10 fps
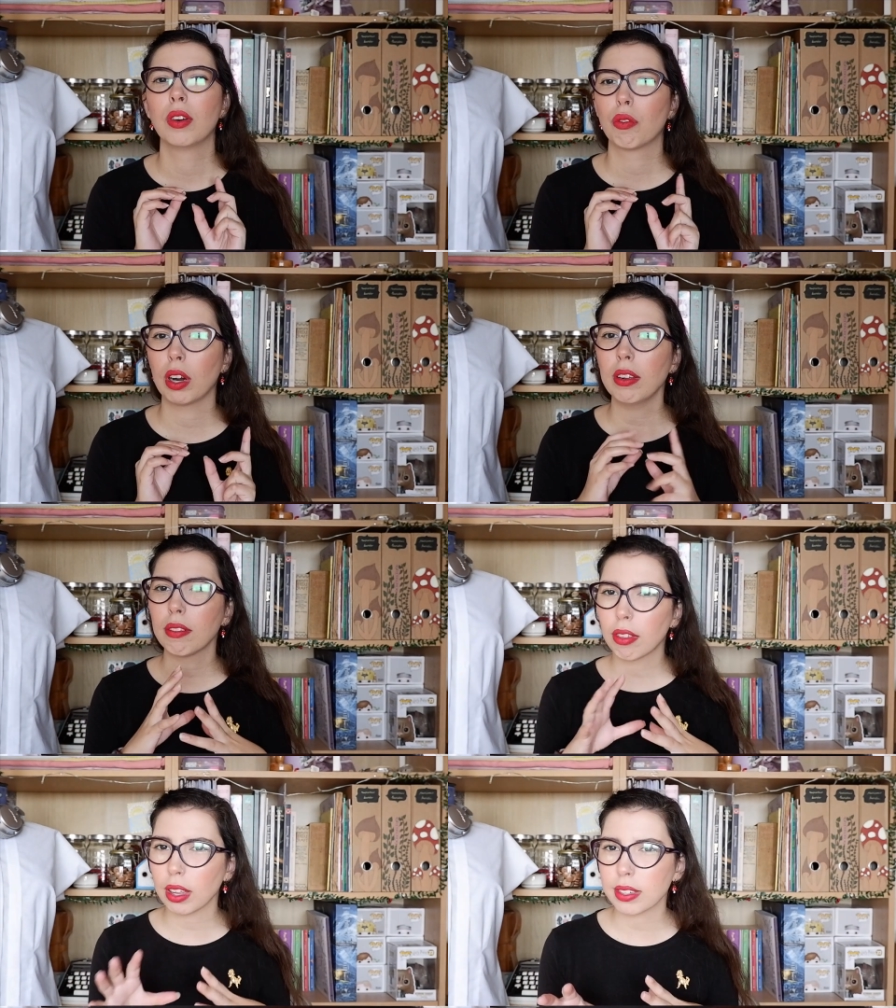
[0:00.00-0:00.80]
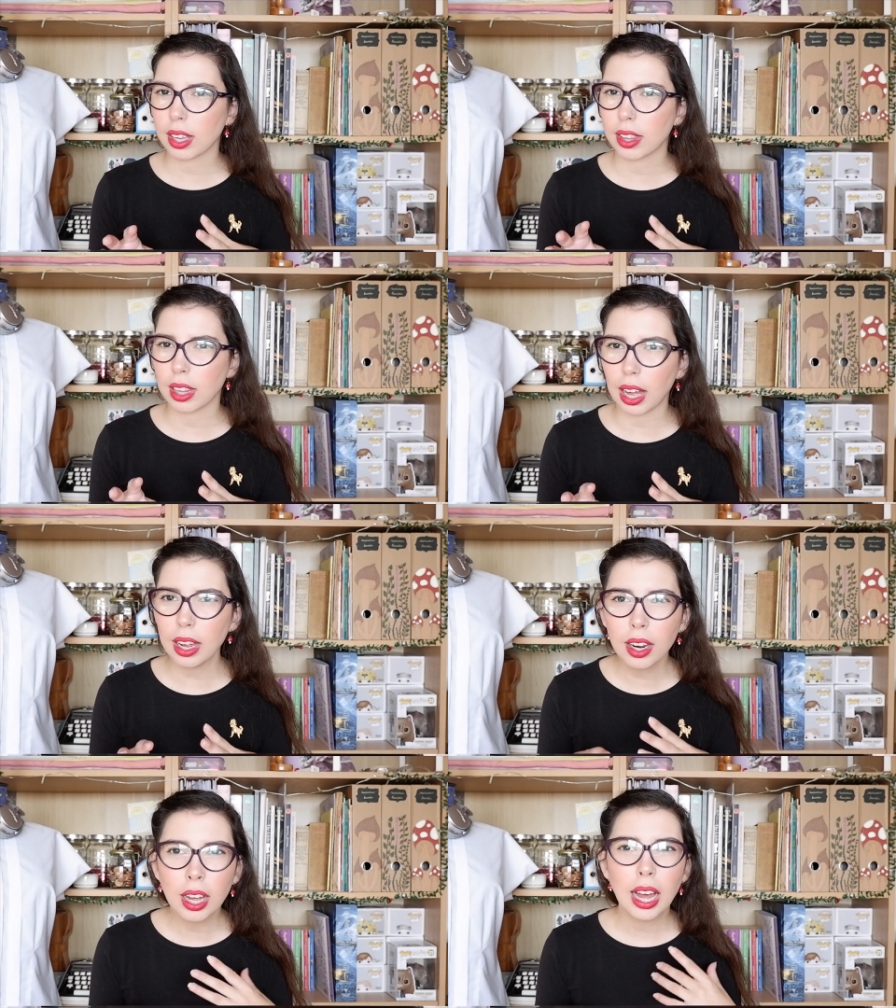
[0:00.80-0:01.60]
right, things like
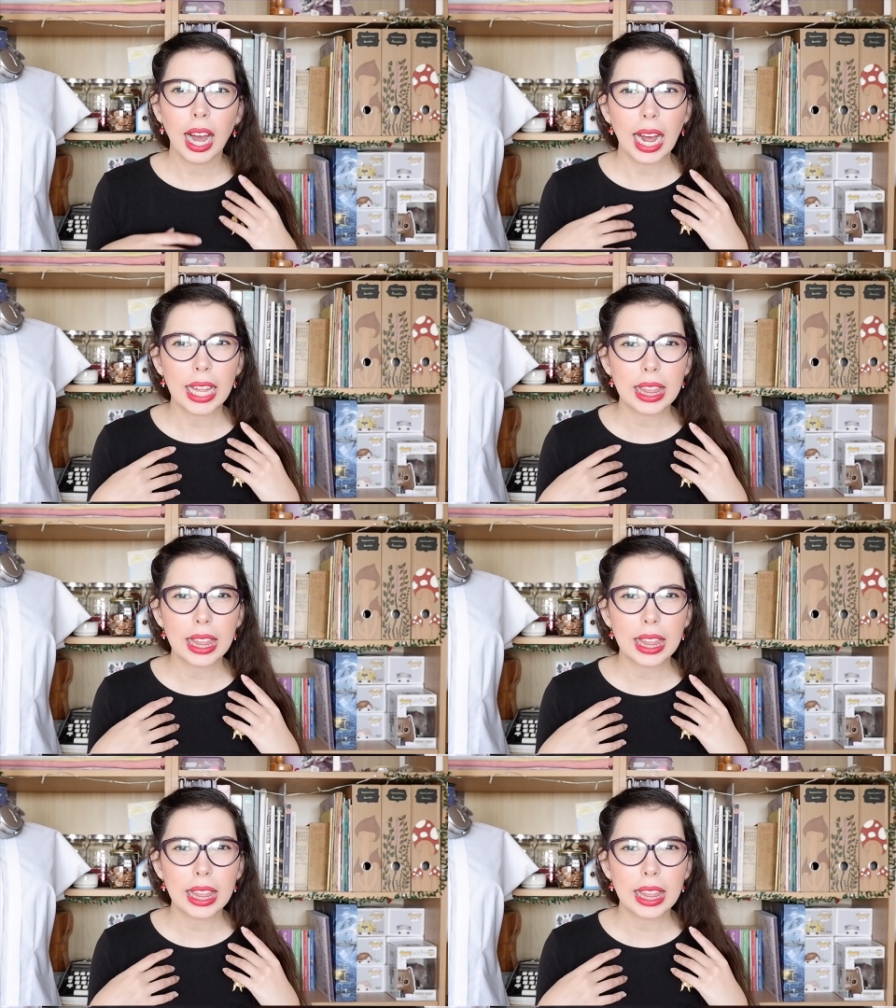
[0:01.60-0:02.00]
that, I